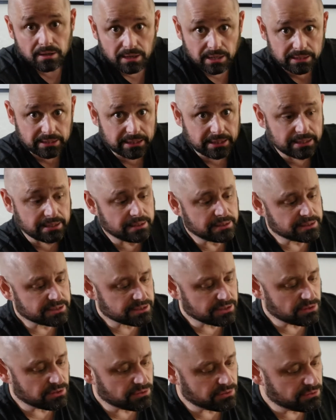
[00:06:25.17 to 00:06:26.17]
And in
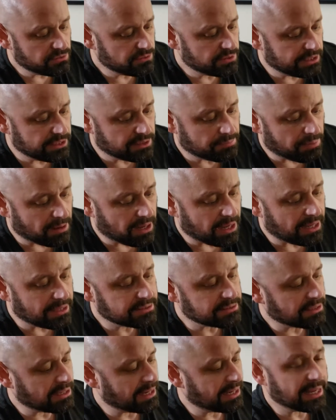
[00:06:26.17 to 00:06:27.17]
the pot,
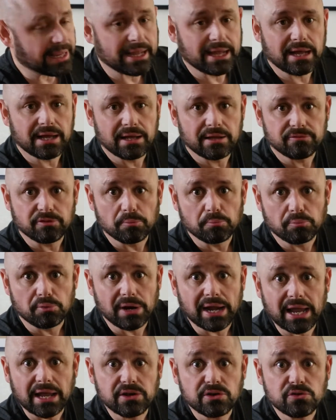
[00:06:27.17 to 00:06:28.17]
I have a
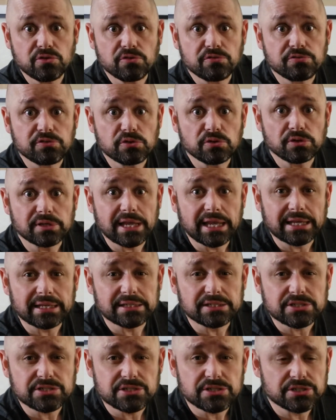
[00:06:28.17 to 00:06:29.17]
brand new fuel
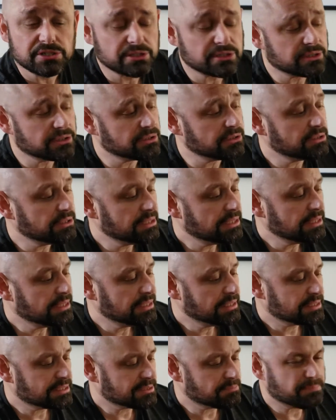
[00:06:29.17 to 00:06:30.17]
canister.
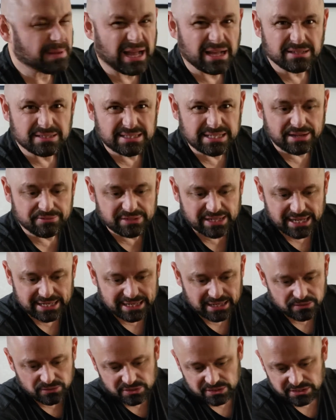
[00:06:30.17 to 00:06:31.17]
It's about 7-8
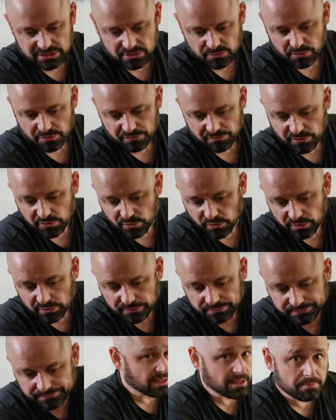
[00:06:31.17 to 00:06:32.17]
ounces with
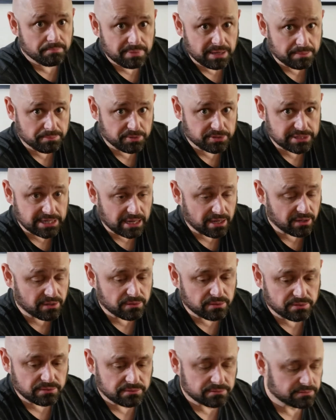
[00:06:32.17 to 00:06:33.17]
fuel, paper
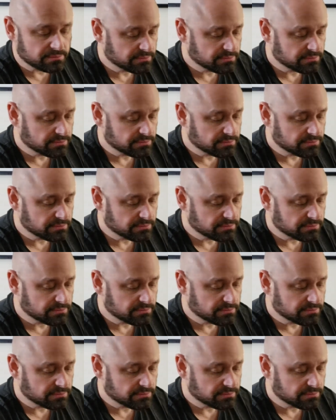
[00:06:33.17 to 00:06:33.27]
towel,